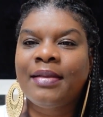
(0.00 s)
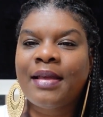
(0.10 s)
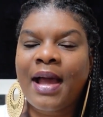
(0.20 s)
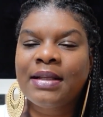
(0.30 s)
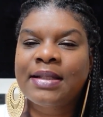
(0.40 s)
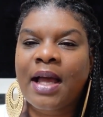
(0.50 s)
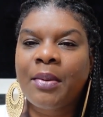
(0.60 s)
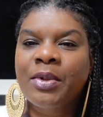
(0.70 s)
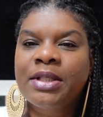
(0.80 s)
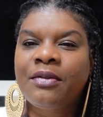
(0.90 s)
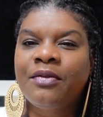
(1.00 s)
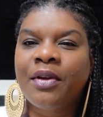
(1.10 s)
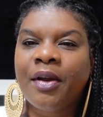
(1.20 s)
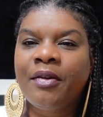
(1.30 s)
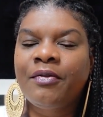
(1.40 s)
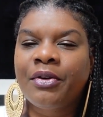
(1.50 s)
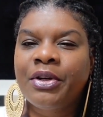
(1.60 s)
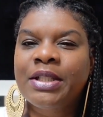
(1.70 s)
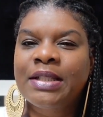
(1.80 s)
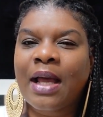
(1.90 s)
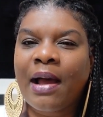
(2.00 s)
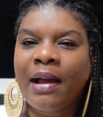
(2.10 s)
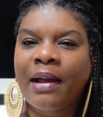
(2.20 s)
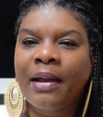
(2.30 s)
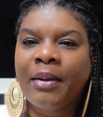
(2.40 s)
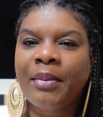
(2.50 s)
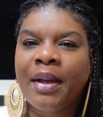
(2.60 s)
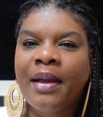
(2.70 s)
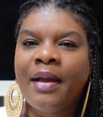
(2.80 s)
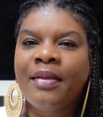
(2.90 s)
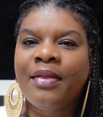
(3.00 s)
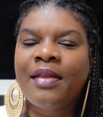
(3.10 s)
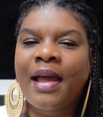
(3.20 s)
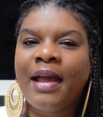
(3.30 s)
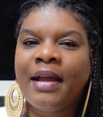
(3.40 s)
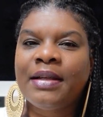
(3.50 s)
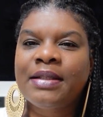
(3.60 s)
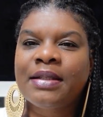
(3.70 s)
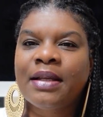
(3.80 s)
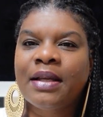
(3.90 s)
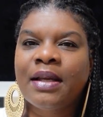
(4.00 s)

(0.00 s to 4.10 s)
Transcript: at that time was the very first time that